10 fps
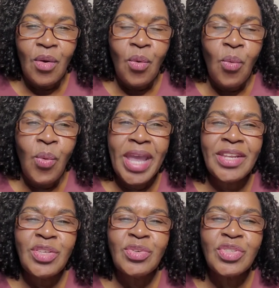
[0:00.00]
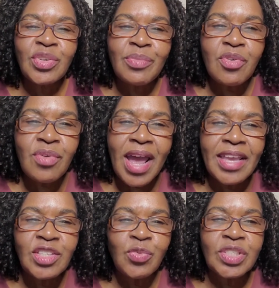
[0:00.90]
When you
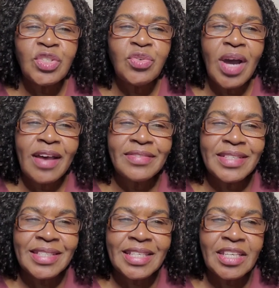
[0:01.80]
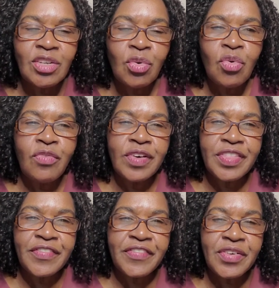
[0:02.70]
summarize what you have seen over
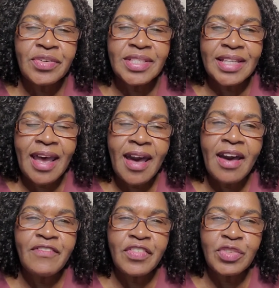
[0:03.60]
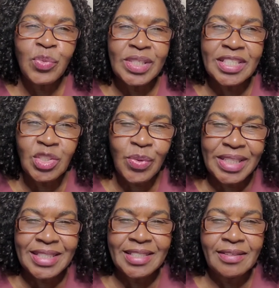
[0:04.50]
the first half of
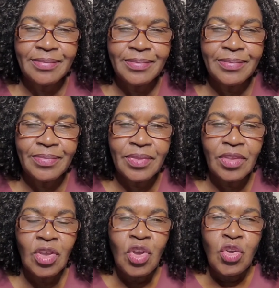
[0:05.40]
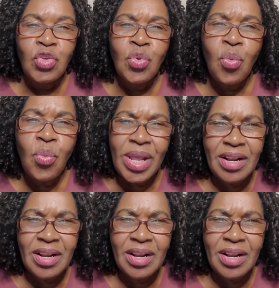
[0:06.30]
2020, you will